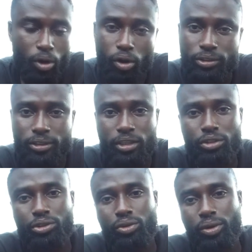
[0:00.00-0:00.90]
cost and
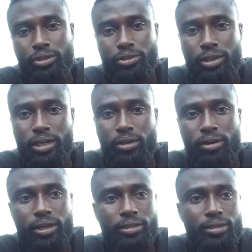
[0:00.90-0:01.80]
also where to get
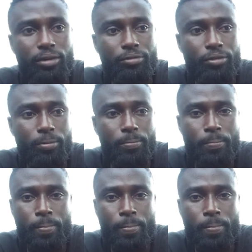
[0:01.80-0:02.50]
other stuff from.